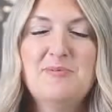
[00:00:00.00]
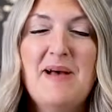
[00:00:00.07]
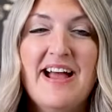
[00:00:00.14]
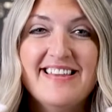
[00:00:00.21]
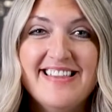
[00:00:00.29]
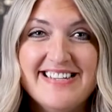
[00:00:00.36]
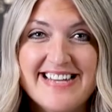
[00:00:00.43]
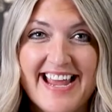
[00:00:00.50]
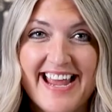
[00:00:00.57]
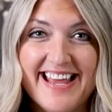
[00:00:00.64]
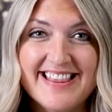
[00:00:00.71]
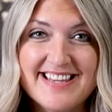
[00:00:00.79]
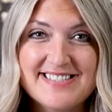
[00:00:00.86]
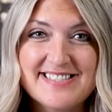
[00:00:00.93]
back in the
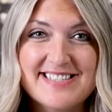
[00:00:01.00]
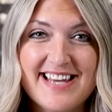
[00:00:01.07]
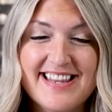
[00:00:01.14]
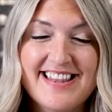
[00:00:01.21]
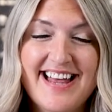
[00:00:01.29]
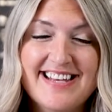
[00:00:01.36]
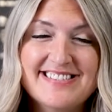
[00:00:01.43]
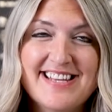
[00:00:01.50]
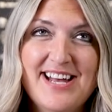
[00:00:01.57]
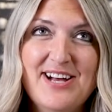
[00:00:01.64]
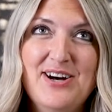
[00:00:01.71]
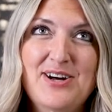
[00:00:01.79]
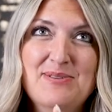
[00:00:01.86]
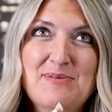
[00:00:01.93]
day, this is kind of the last slide
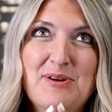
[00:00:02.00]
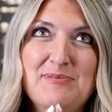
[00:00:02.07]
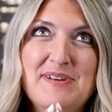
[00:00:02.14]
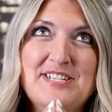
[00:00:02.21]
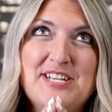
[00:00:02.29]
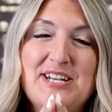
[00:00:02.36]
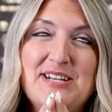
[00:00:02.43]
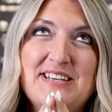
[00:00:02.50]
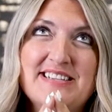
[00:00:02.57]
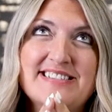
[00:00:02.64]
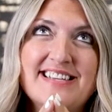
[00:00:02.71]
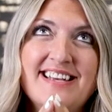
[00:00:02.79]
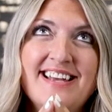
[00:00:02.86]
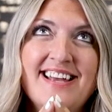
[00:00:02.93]
I'll mention is